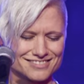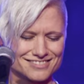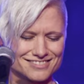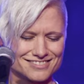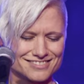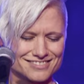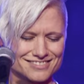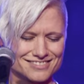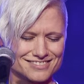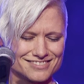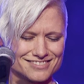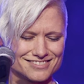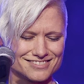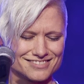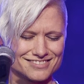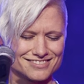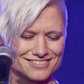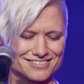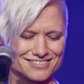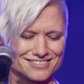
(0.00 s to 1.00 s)

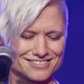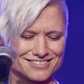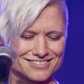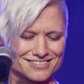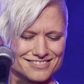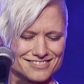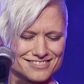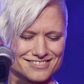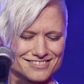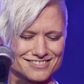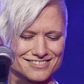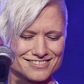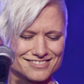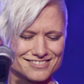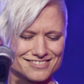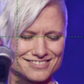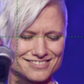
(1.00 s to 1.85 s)
[no speech]